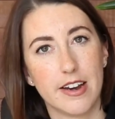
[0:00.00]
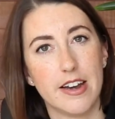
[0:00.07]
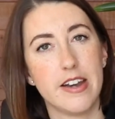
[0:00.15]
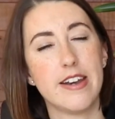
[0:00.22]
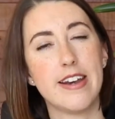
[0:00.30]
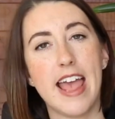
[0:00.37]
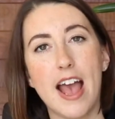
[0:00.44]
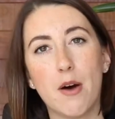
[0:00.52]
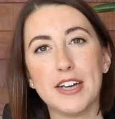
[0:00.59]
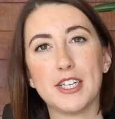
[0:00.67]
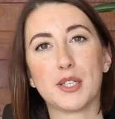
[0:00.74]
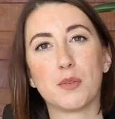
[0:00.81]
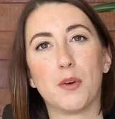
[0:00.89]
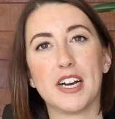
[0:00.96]
Now I
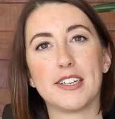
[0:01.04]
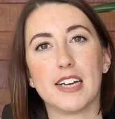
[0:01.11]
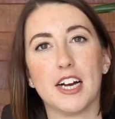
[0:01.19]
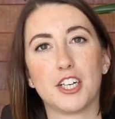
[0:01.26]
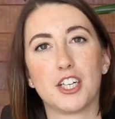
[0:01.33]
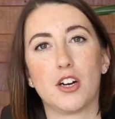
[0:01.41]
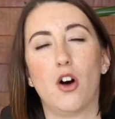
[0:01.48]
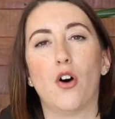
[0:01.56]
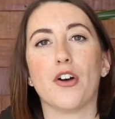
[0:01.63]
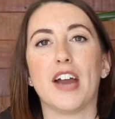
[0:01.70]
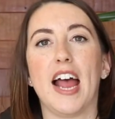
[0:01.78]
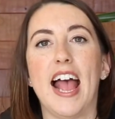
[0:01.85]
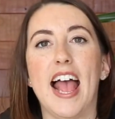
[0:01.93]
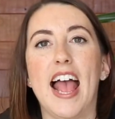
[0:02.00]
just want to touch
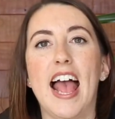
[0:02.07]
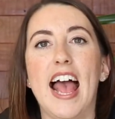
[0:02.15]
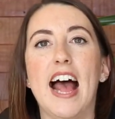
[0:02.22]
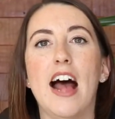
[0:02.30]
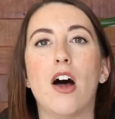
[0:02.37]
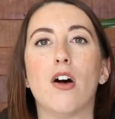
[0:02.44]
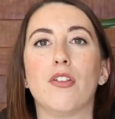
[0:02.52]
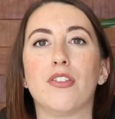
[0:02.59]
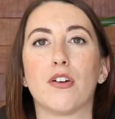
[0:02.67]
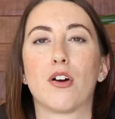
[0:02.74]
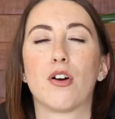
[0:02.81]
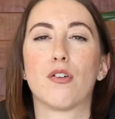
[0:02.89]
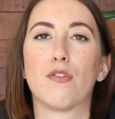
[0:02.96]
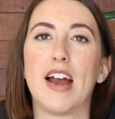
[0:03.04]
on how
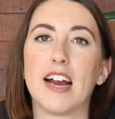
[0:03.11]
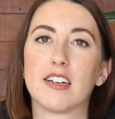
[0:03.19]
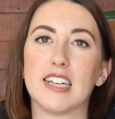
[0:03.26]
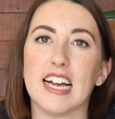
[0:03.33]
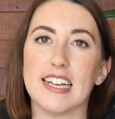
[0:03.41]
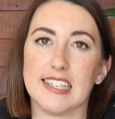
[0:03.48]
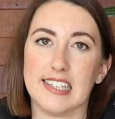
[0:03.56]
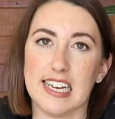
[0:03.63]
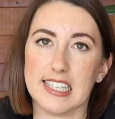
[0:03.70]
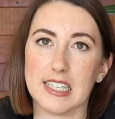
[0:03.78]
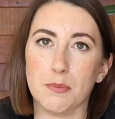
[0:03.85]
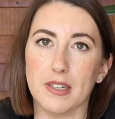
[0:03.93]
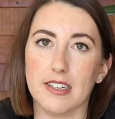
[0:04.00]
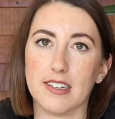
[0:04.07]
the correct
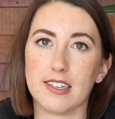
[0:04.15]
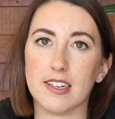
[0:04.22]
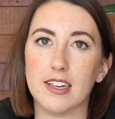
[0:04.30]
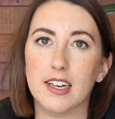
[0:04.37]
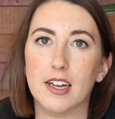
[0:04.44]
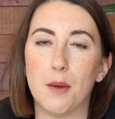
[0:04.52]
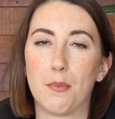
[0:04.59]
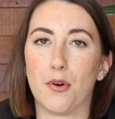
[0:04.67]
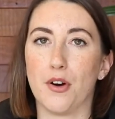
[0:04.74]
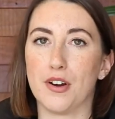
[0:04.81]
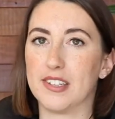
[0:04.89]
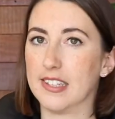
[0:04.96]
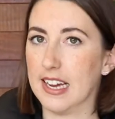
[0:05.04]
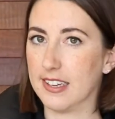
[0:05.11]
assessment
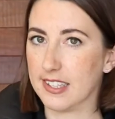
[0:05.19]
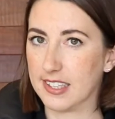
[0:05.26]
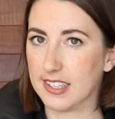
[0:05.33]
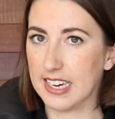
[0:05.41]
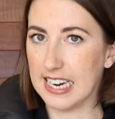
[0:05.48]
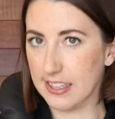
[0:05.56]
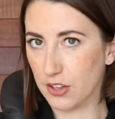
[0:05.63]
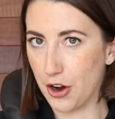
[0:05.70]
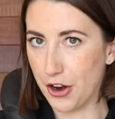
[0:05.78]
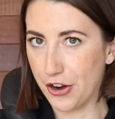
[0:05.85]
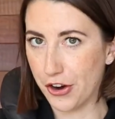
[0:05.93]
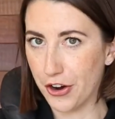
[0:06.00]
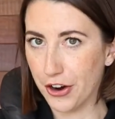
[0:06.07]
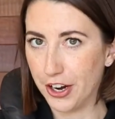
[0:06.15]
process is going
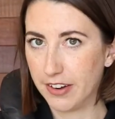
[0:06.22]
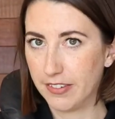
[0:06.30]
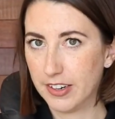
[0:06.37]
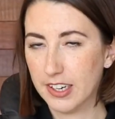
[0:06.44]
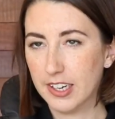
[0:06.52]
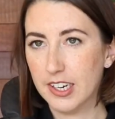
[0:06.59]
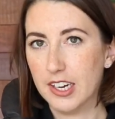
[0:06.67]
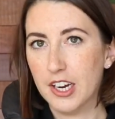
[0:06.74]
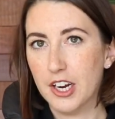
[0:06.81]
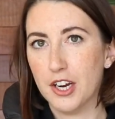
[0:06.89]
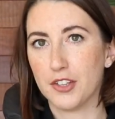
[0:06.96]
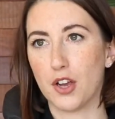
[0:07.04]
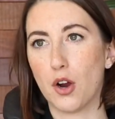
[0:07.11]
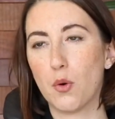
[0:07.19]
to go.
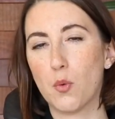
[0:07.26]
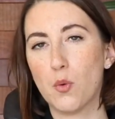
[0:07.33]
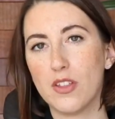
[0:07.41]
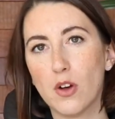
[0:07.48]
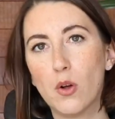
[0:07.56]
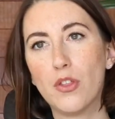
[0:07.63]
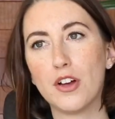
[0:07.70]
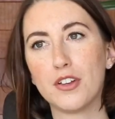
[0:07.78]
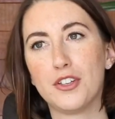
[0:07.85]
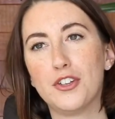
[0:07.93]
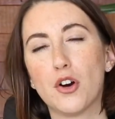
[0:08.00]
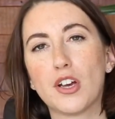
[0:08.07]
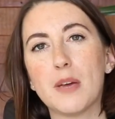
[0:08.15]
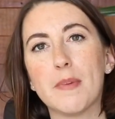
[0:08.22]
So with all those
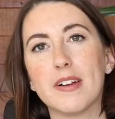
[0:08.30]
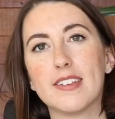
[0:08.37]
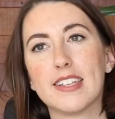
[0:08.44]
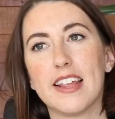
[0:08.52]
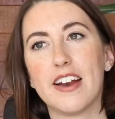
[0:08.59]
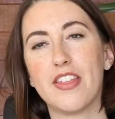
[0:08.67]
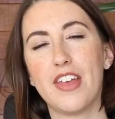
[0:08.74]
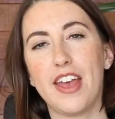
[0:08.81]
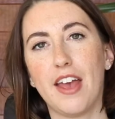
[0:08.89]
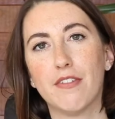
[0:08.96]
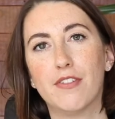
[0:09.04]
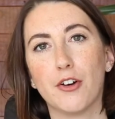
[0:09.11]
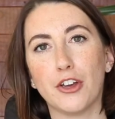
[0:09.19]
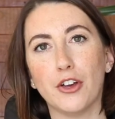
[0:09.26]
documents that are
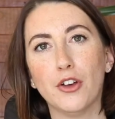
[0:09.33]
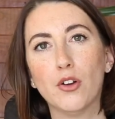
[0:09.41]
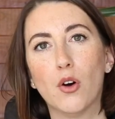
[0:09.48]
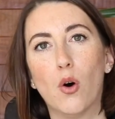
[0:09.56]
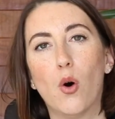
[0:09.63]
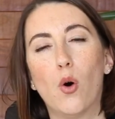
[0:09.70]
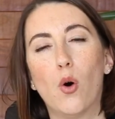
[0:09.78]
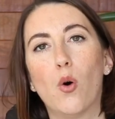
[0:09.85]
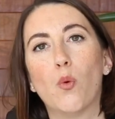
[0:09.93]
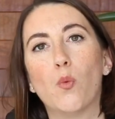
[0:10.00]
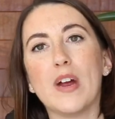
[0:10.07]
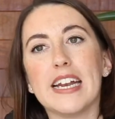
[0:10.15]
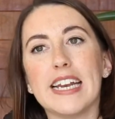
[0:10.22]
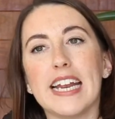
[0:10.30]
there for you,
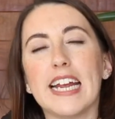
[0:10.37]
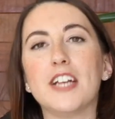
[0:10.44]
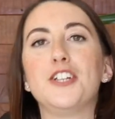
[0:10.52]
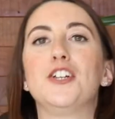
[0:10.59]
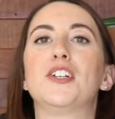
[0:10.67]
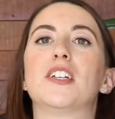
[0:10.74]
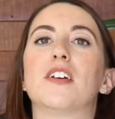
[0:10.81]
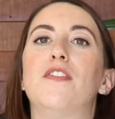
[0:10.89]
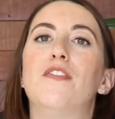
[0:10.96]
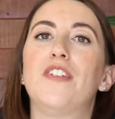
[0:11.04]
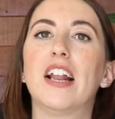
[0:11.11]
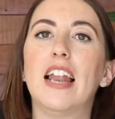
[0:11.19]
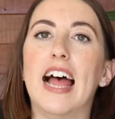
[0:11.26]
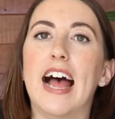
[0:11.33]
we need you to
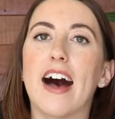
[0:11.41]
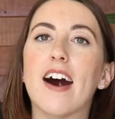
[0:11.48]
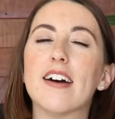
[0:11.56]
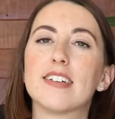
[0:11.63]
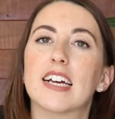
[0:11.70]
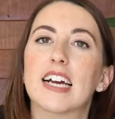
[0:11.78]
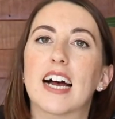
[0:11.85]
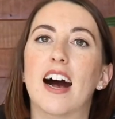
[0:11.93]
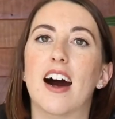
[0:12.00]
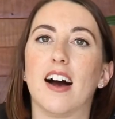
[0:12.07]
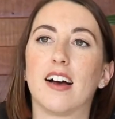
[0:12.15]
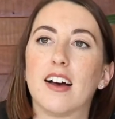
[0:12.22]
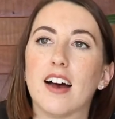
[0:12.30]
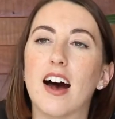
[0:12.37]
fill out
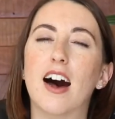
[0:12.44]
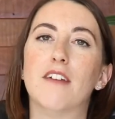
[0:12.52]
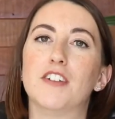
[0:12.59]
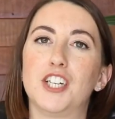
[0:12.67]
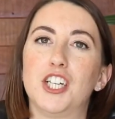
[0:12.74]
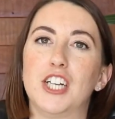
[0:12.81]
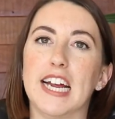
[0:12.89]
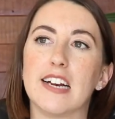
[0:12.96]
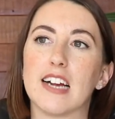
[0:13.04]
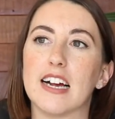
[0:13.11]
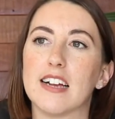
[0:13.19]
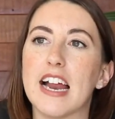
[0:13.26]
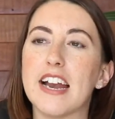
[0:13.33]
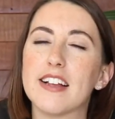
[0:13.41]
a cover sheet,
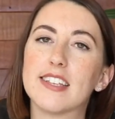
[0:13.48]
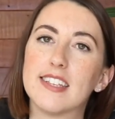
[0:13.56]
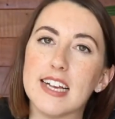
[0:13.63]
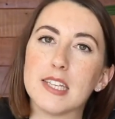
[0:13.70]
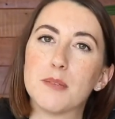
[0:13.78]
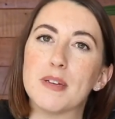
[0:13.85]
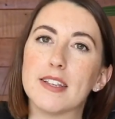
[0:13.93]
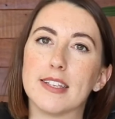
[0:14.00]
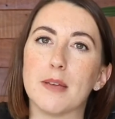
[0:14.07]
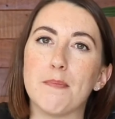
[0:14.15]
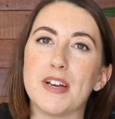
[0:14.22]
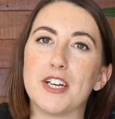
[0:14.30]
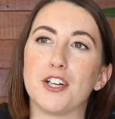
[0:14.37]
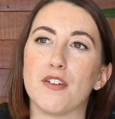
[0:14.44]
an assessment
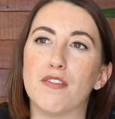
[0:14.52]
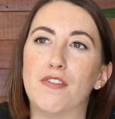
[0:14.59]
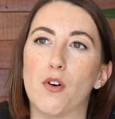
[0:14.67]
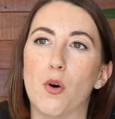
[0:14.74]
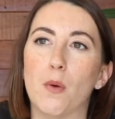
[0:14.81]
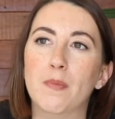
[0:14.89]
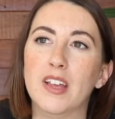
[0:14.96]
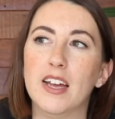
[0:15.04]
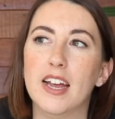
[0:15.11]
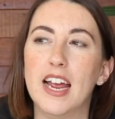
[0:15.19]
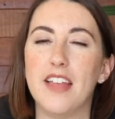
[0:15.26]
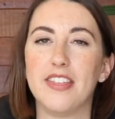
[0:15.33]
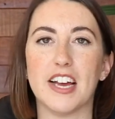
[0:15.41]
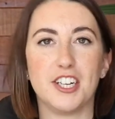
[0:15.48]
submission form
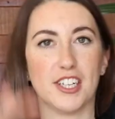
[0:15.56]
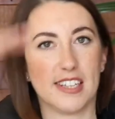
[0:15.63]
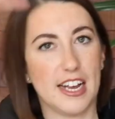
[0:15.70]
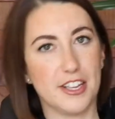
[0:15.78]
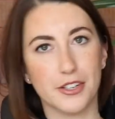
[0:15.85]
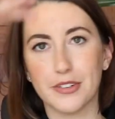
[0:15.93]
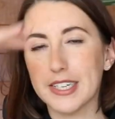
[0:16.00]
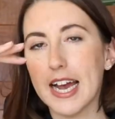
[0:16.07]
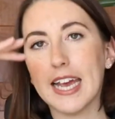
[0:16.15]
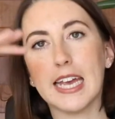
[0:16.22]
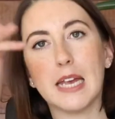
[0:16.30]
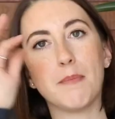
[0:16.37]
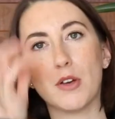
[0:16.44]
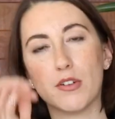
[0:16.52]
that just has your
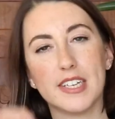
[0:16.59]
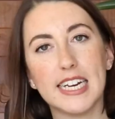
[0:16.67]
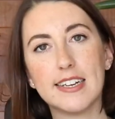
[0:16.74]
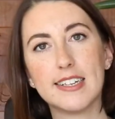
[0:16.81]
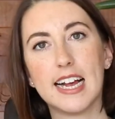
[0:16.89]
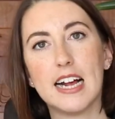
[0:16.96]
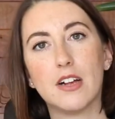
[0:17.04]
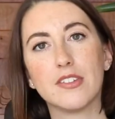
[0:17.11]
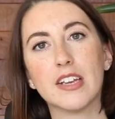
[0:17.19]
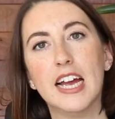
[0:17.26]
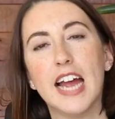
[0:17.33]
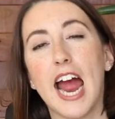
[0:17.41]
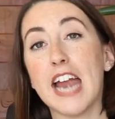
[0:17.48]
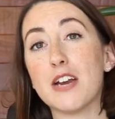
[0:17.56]
name, your details,
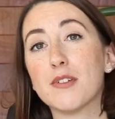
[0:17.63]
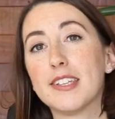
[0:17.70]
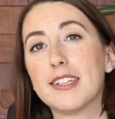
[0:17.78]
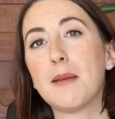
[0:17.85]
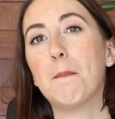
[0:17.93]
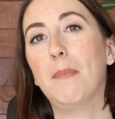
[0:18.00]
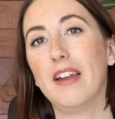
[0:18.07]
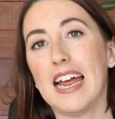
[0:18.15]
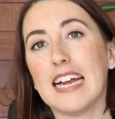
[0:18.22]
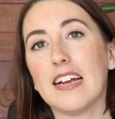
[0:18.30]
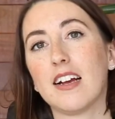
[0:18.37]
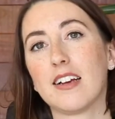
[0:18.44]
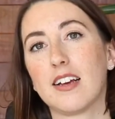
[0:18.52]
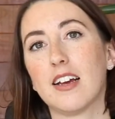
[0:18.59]
and you'll see
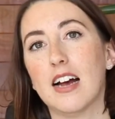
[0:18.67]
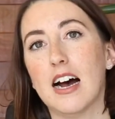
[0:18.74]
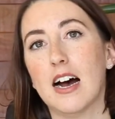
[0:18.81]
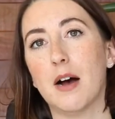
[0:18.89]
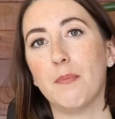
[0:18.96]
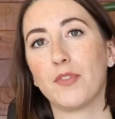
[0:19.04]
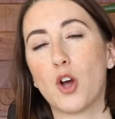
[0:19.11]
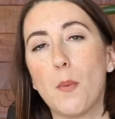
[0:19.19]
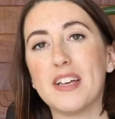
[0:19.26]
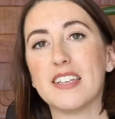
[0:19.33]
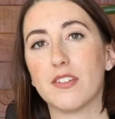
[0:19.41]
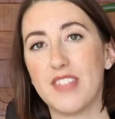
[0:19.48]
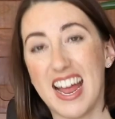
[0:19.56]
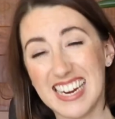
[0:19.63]
blank
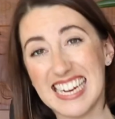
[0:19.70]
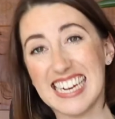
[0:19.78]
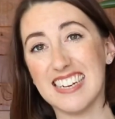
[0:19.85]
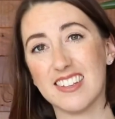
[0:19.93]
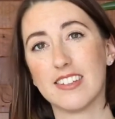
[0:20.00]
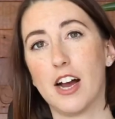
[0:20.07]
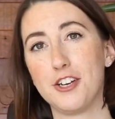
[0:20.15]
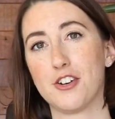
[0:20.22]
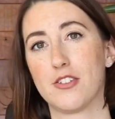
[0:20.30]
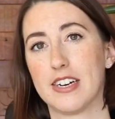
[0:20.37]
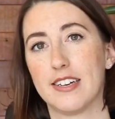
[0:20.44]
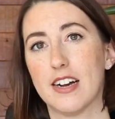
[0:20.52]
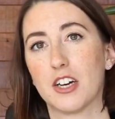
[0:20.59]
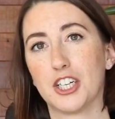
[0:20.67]
copies of that inside your
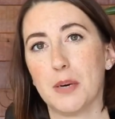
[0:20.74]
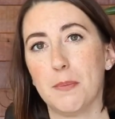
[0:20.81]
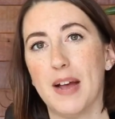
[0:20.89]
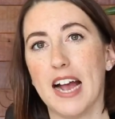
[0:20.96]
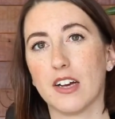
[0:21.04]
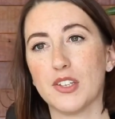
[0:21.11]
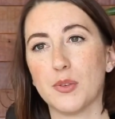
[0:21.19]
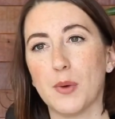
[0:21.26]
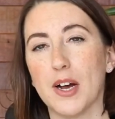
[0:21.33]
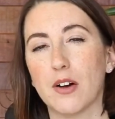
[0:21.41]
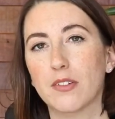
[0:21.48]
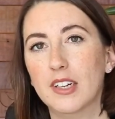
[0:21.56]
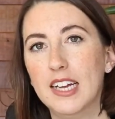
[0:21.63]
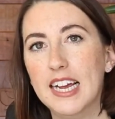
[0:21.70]
induction pack as
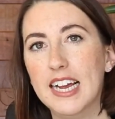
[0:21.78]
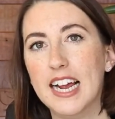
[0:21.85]
well.